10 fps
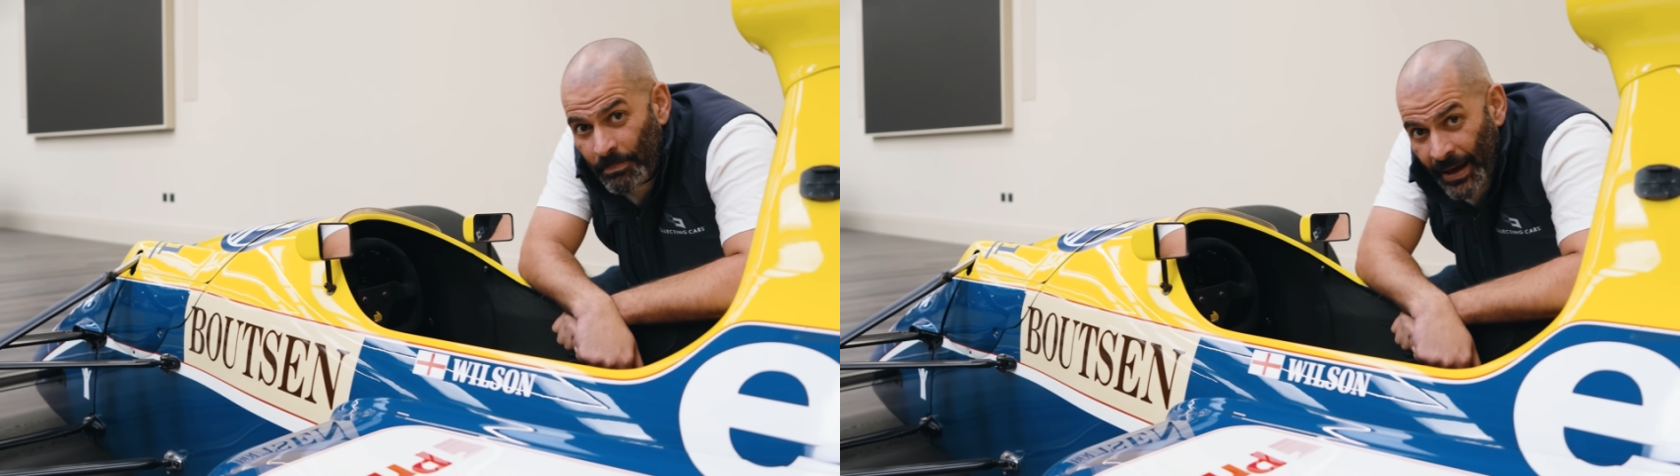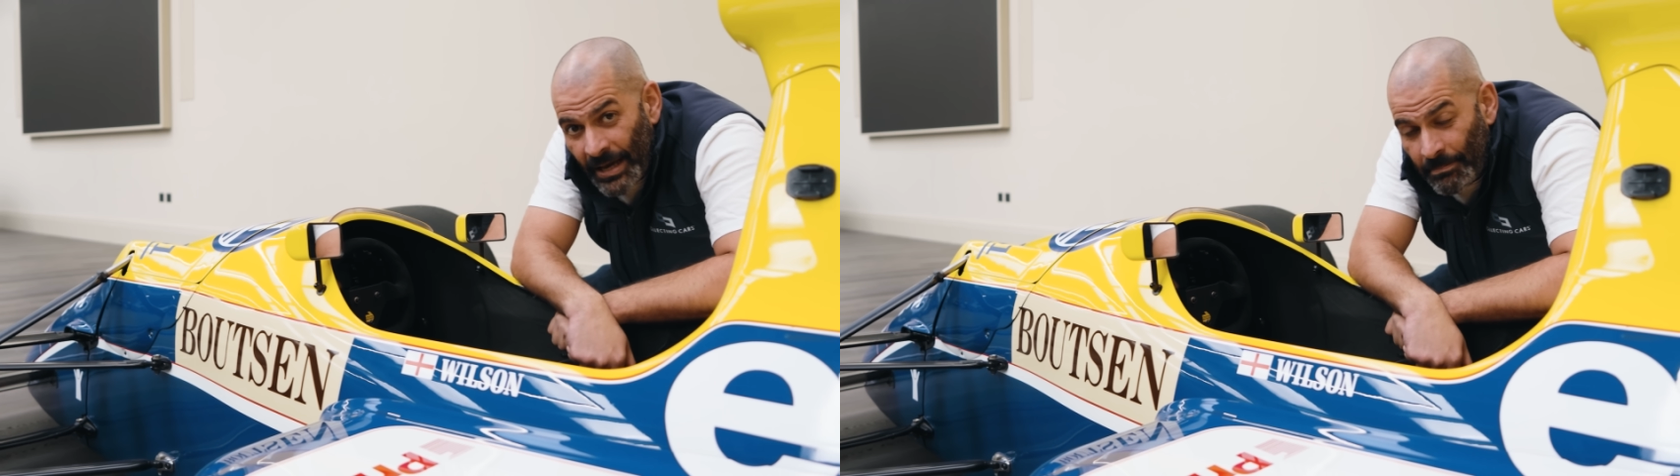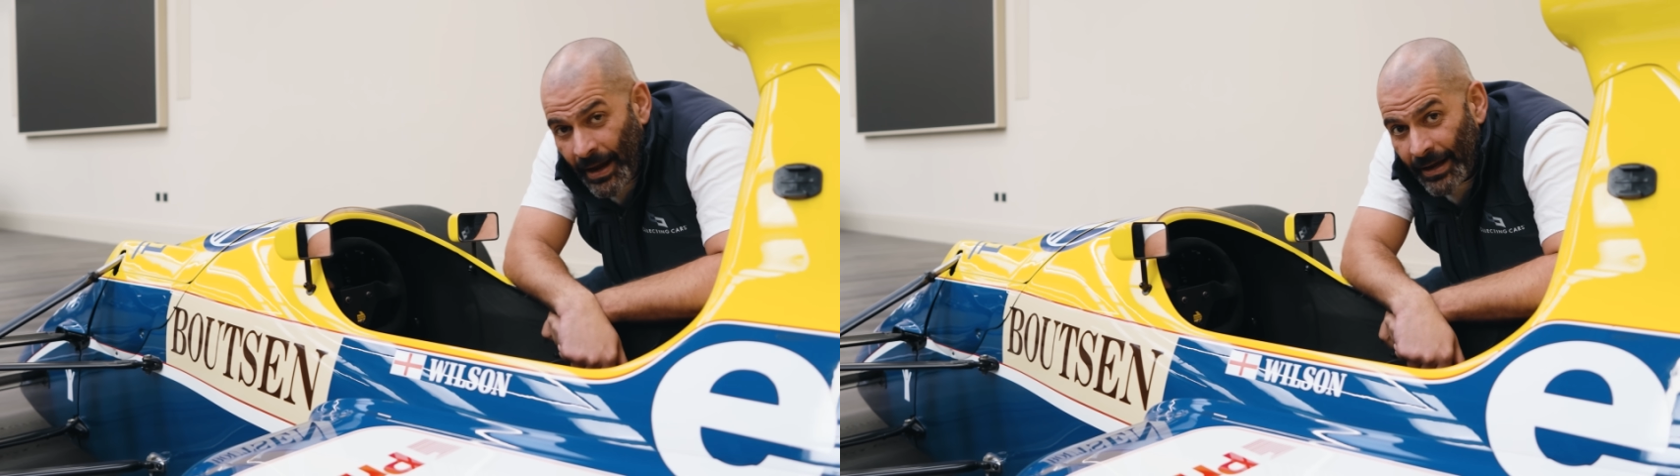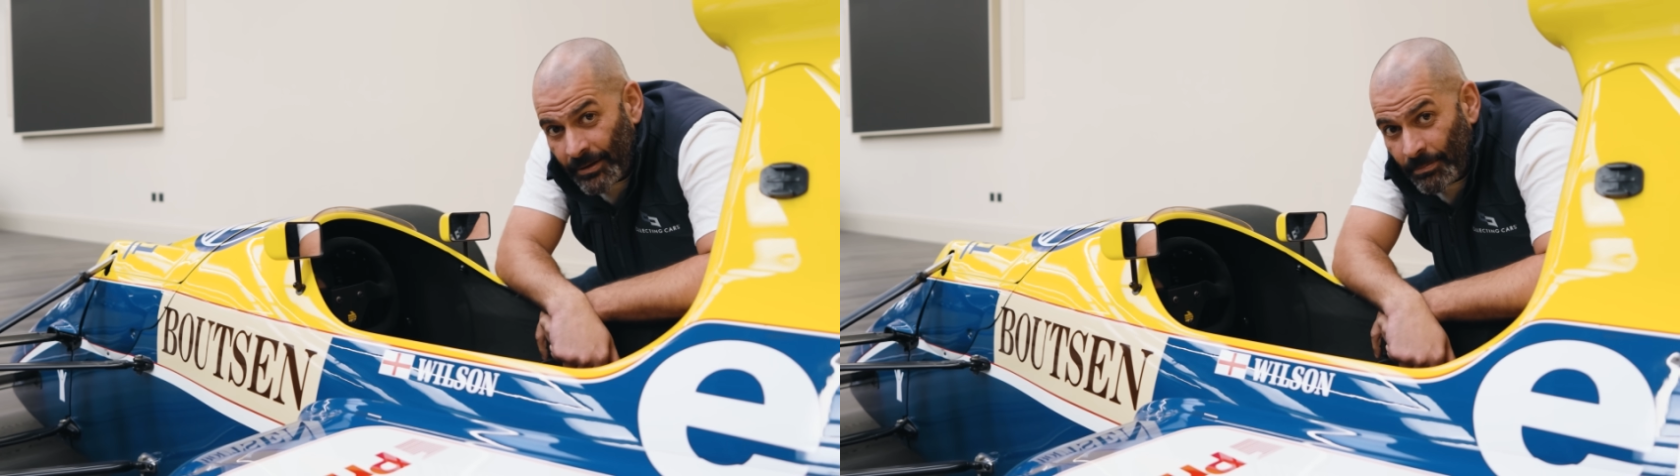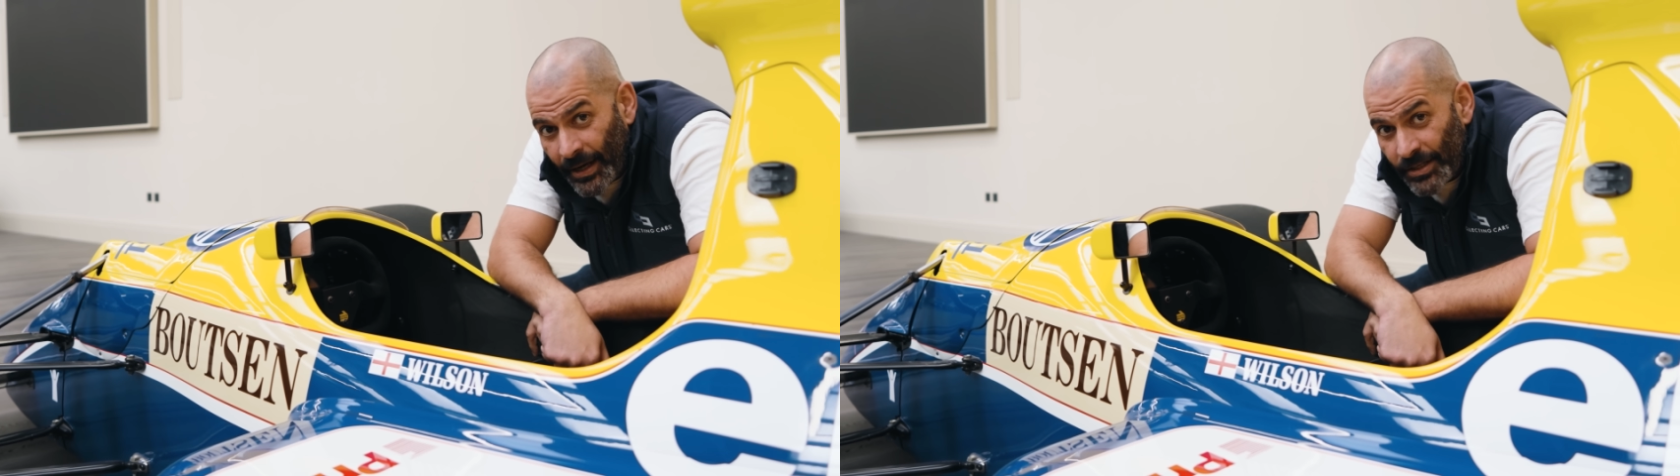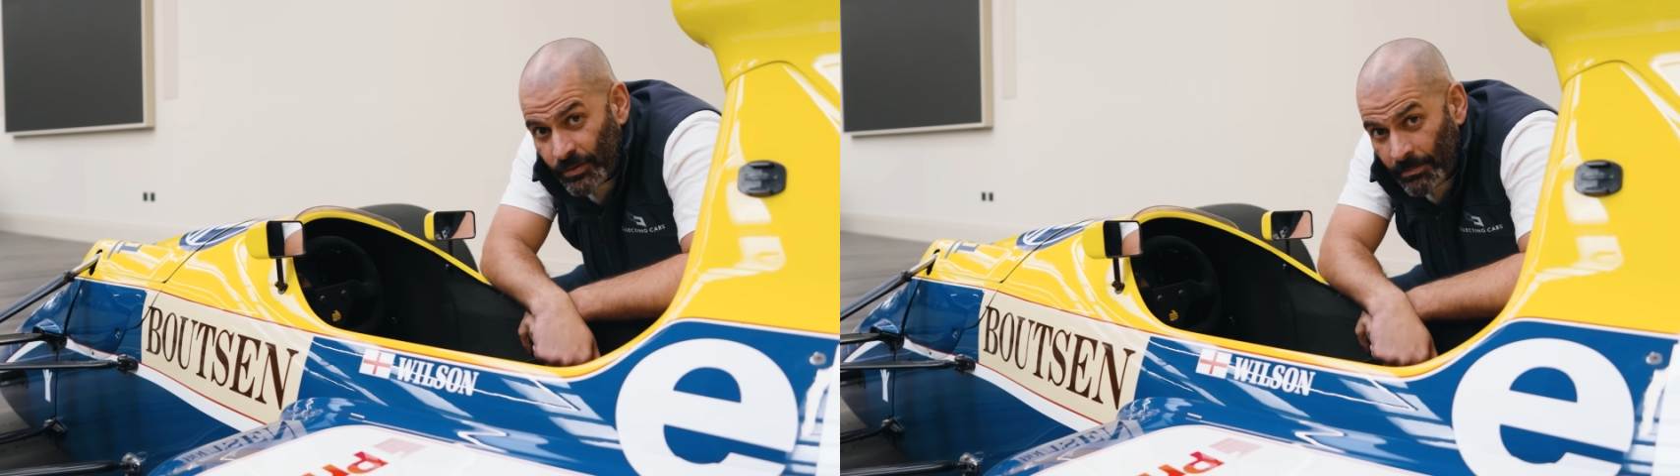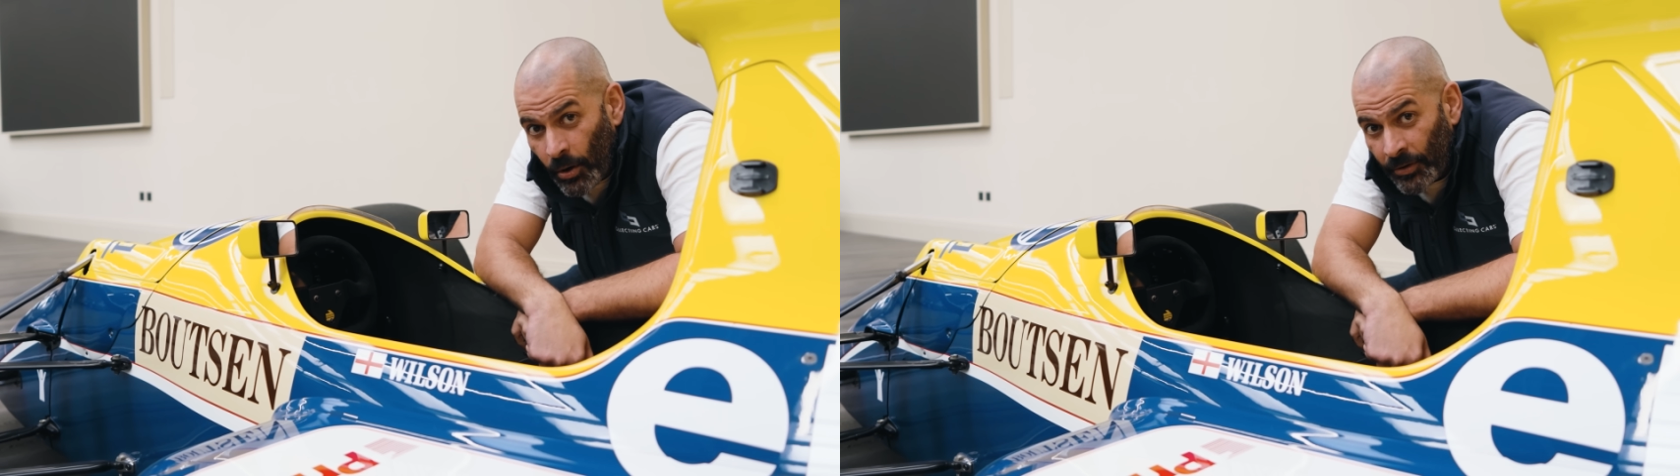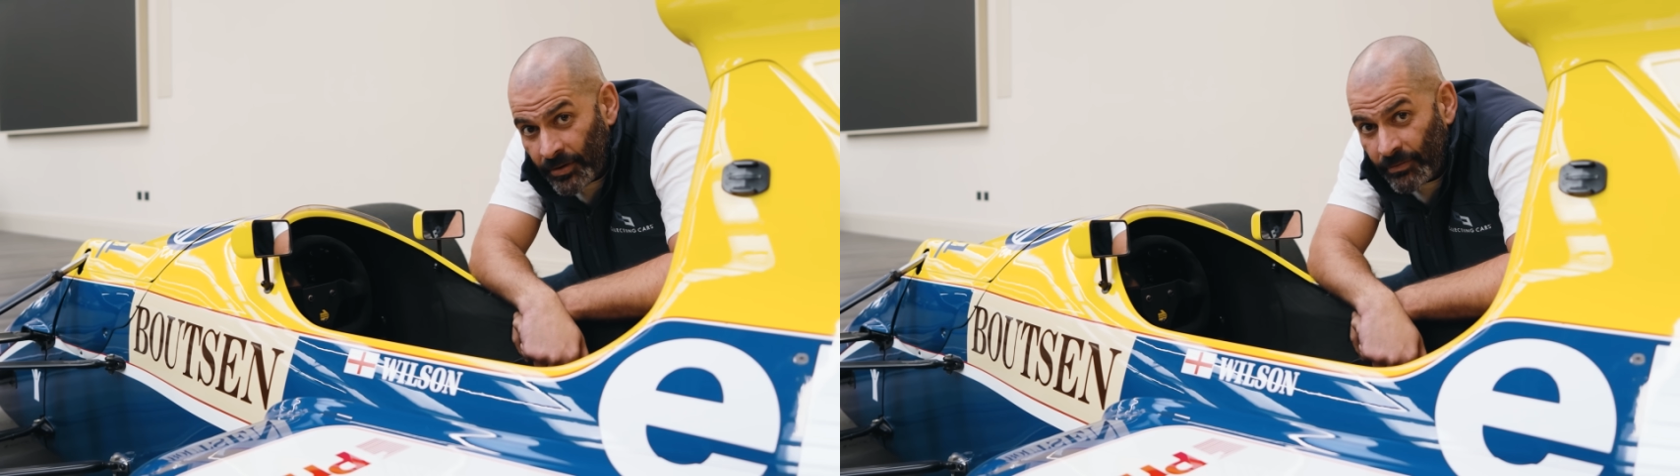pared back compared to a
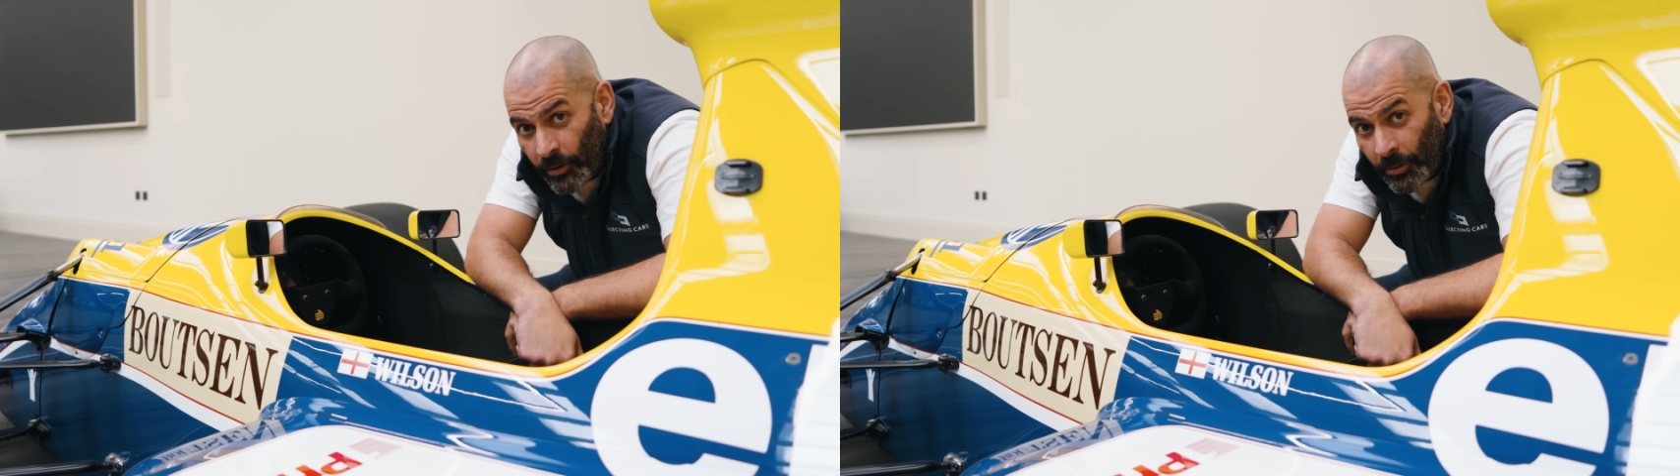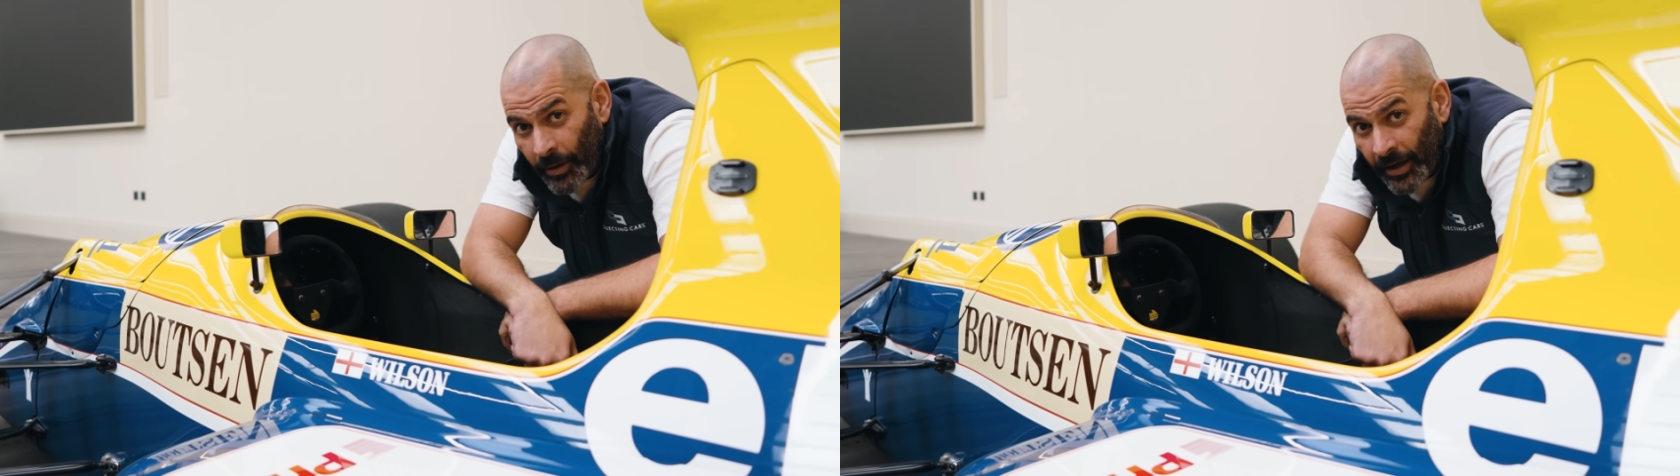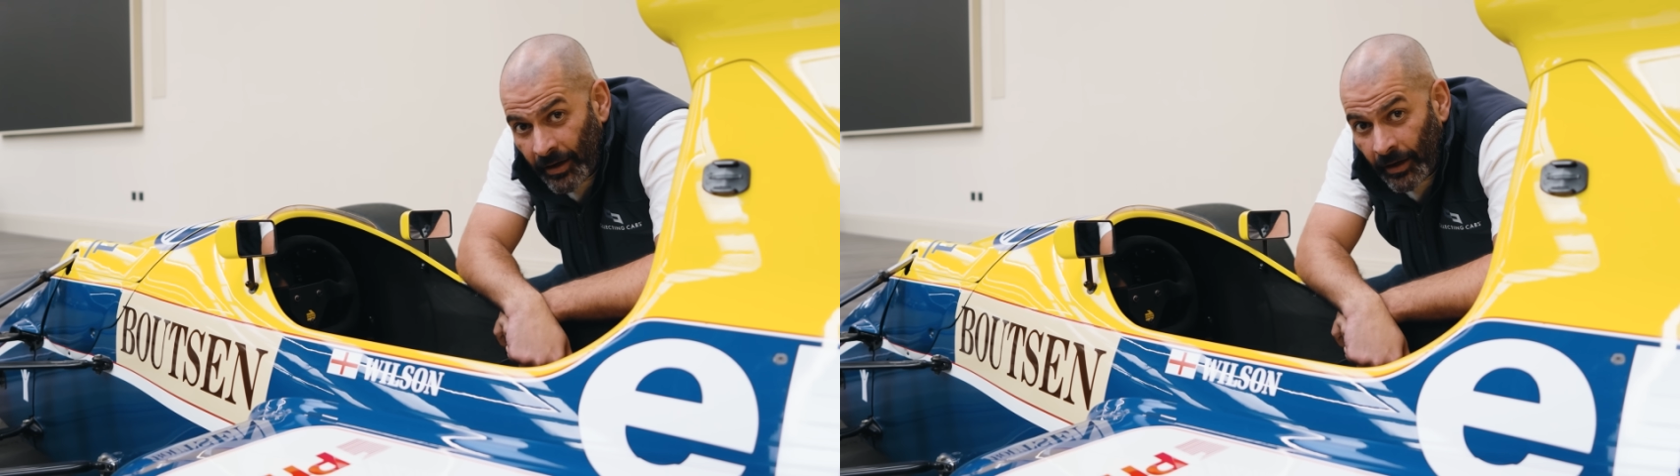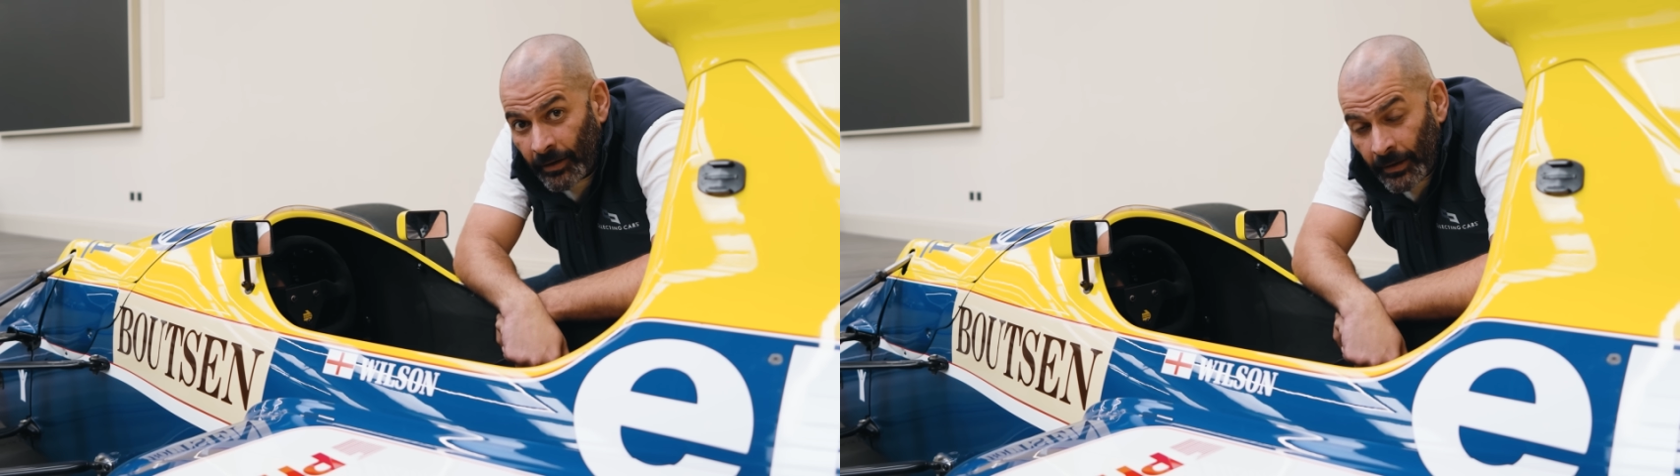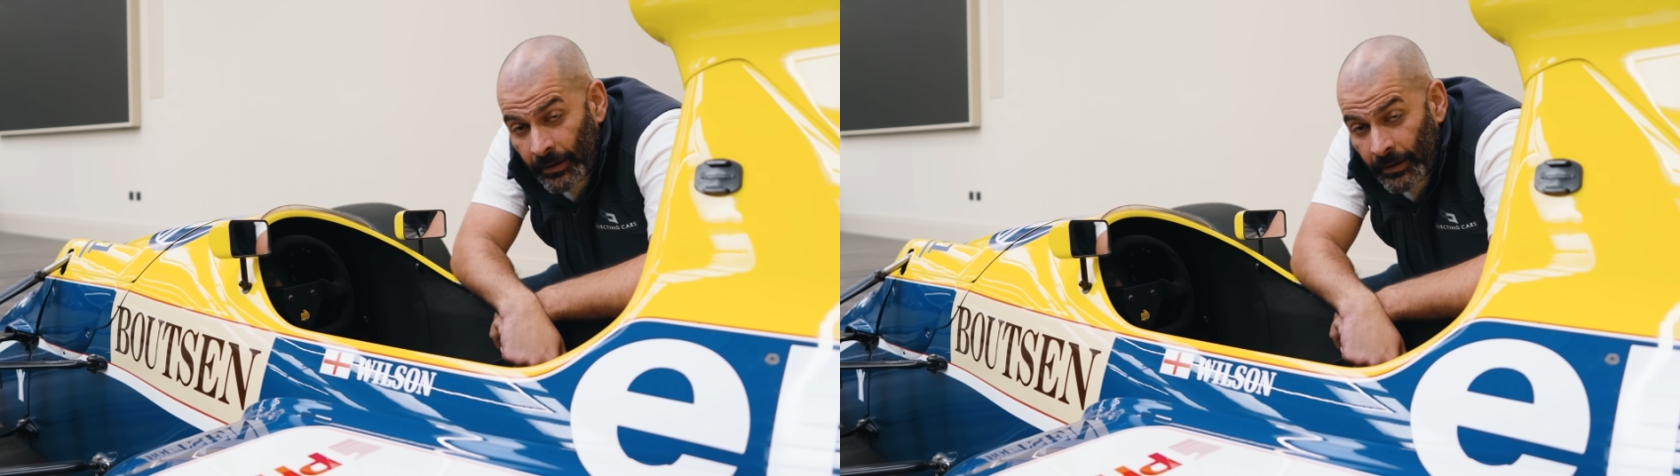modern Formula 1 car.